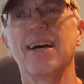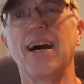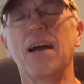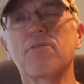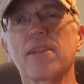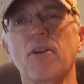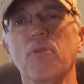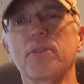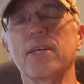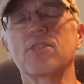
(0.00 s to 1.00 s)
I really
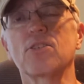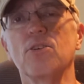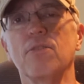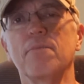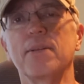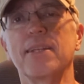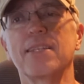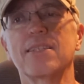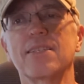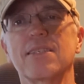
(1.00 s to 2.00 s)
don't think so. I mean,
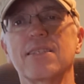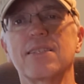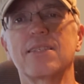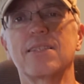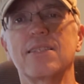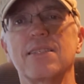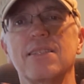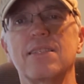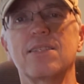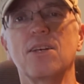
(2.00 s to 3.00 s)

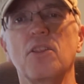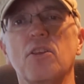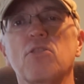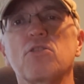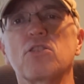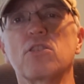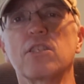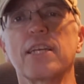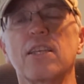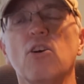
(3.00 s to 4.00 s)
there's
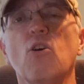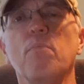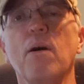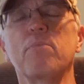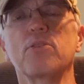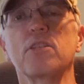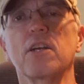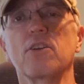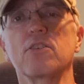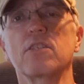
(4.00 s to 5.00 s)
like the old bumper
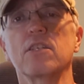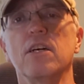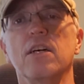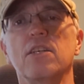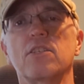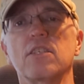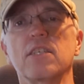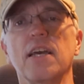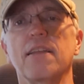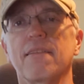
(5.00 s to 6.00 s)
stickers used to
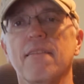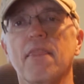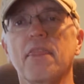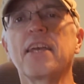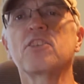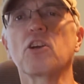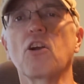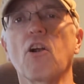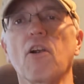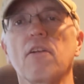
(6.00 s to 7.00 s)
say, things
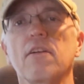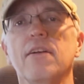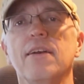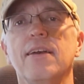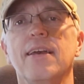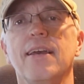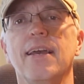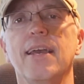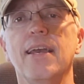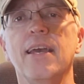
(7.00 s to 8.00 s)
occur.
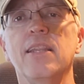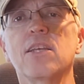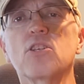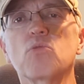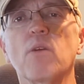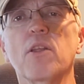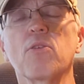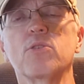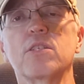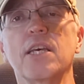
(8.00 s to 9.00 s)
And this is one of
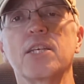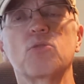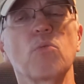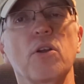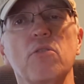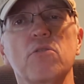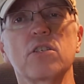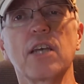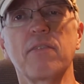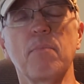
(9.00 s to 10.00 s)
those things where you
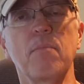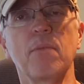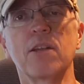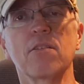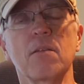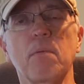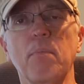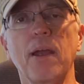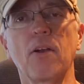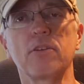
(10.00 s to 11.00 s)
just have to be mentally
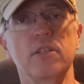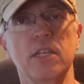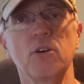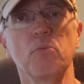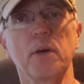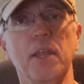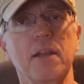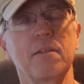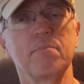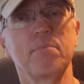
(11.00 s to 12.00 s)
prepared to deal with
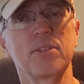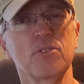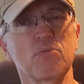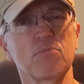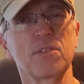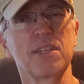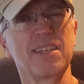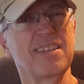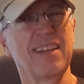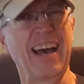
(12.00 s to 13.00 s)
it. But there's
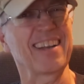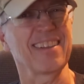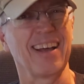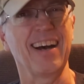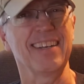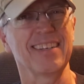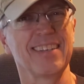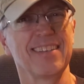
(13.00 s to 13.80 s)
really not a lot.